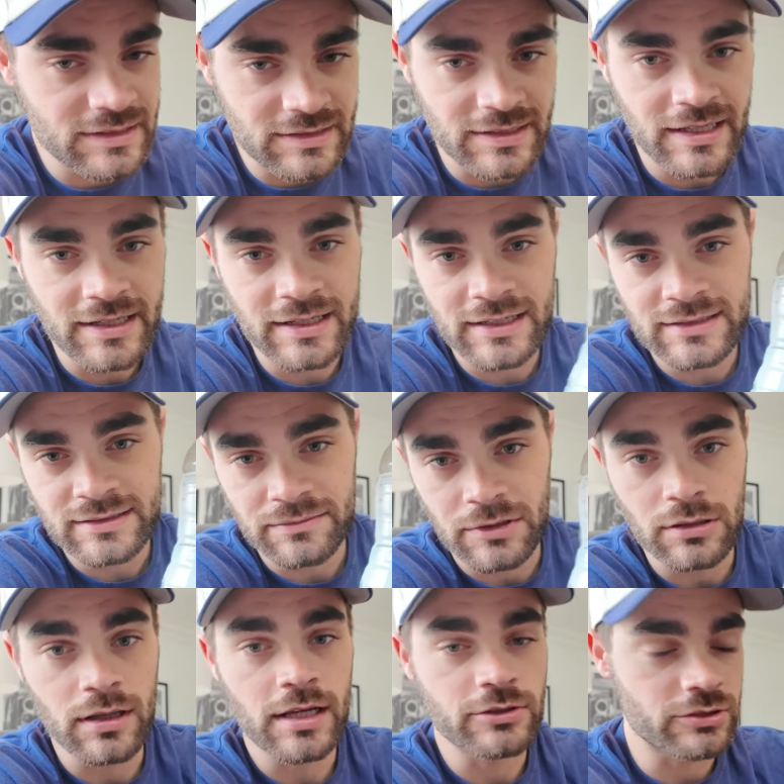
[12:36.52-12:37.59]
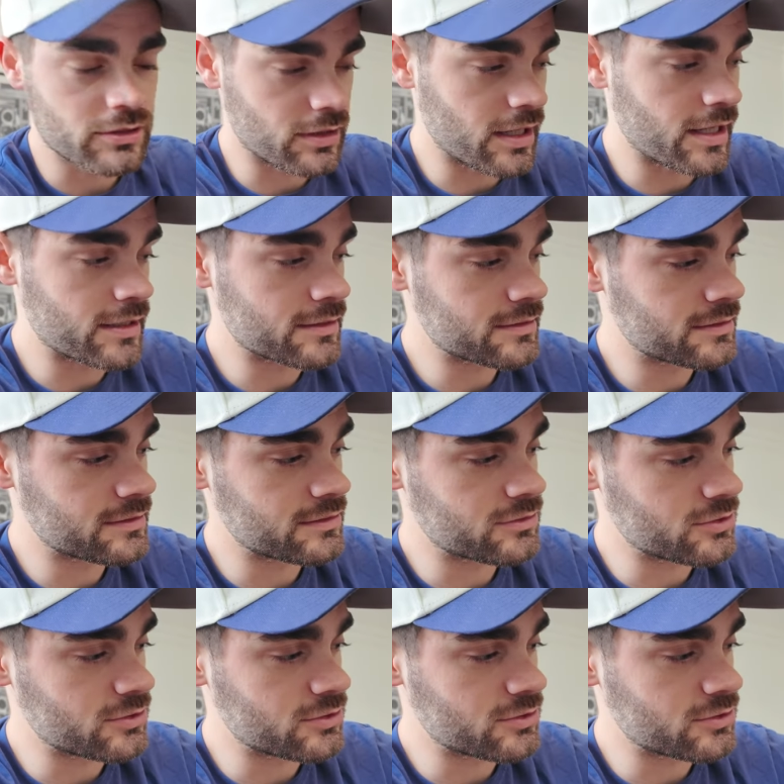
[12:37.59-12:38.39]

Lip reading: taking in some electrolytes,